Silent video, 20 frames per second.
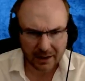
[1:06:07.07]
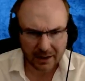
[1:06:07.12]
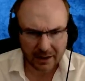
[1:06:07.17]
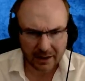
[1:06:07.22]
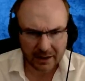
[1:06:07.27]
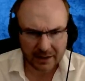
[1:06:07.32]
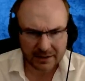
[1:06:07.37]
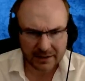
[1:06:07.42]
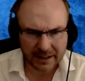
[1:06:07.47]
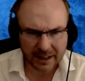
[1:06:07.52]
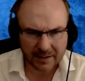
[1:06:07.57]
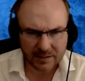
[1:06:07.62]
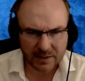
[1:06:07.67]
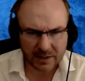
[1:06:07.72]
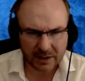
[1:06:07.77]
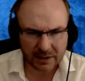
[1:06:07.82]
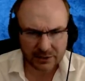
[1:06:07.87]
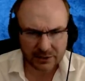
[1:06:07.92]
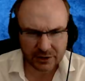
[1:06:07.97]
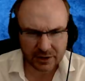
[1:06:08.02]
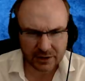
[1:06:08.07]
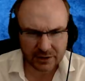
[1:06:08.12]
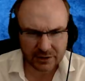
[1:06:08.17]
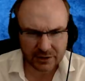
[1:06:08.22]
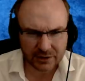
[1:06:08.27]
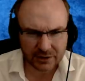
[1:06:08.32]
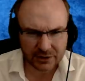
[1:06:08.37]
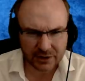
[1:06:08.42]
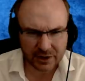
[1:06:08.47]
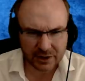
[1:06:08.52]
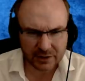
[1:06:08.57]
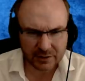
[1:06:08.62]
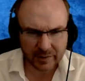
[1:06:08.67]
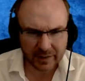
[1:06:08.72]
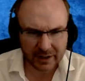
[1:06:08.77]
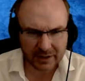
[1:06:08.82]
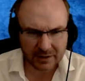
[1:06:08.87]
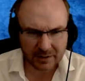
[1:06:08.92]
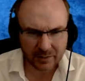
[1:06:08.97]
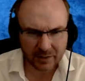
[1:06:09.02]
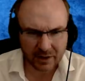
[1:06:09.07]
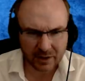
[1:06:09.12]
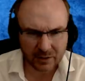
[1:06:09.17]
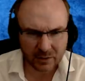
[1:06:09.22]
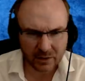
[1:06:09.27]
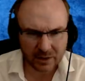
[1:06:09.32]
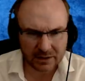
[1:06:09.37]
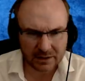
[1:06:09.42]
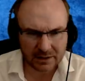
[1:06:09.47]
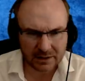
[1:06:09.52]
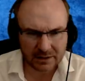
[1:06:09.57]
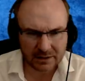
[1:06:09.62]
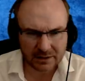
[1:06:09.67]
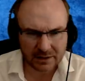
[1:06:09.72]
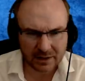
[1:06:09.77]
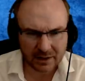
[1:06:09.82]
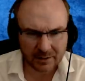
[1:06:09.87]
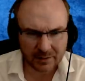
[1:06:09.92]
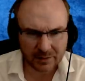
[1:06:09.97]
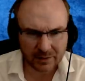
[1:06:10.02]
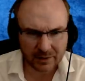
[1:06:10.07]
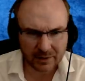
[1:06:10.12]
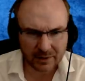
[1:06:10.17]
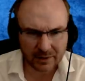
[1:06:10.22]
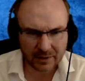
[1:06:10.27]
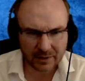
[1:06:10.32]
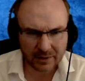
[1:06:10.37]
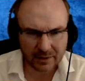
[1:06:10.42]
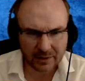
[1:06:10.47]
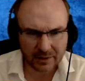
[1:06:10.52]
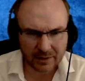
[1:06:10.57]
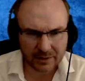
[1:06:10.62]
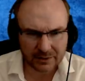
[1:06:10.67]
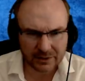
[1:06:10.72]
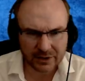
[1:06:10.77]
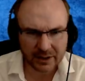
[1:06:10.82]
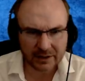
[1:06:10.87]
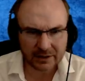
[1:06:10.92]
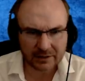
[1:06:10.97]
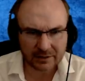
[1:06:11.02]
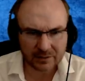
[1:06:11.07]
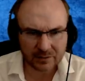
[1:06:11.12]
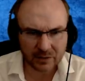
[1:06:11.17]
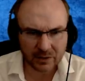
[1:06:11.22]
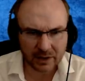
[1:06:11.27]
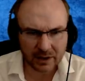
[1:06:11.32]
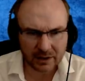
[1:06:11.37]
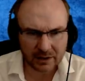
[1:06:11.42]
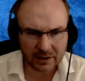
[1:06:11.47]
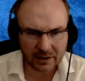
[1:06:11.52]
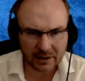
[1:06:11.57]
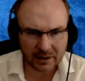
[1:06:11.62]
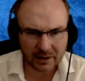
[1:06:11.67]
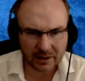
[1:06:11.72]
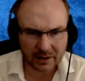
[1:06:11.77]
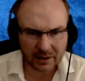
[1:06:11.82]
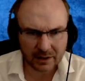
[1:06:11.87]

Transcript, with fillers: It seems unjust to judge based upon one's subjective morality.